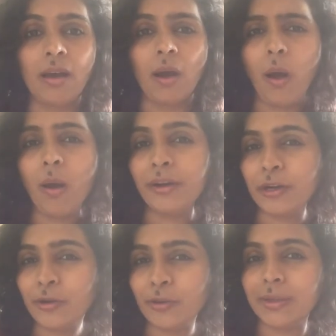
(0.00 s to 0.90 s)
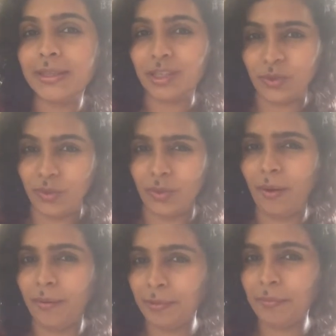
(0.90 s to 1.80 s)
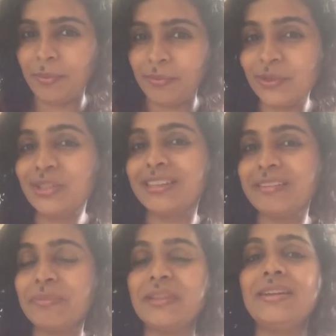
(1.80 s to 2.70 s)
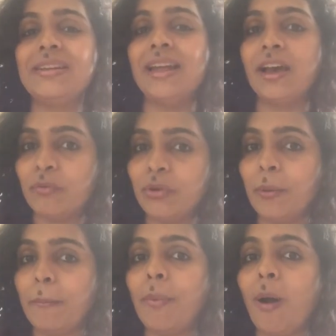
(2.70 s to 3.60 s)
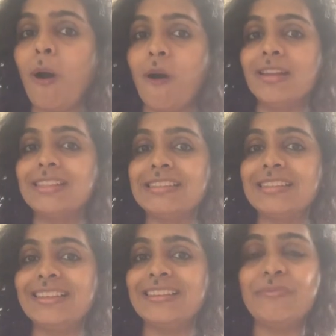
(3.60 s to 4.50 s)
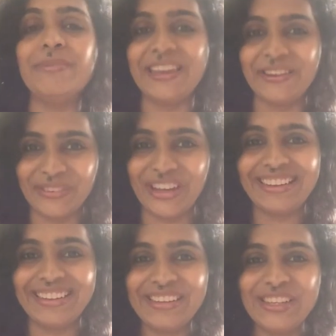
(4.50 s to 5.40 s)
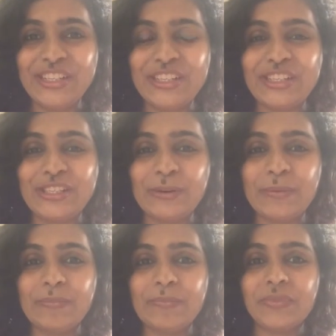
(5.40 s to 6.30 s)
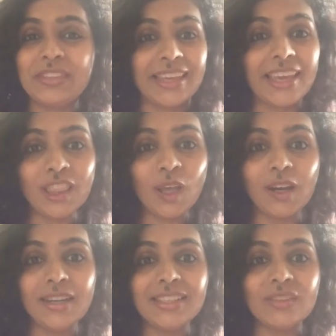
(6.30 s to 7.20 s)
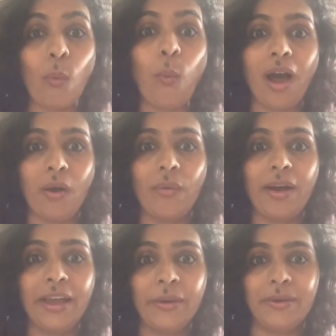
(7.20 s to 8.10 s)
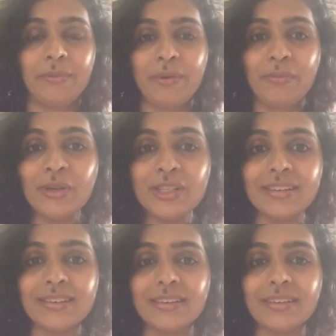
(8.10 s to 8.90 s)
Or it could be that you got a promotion, but now your boss is a mean one. So, second thought is, wow, I got a promotion.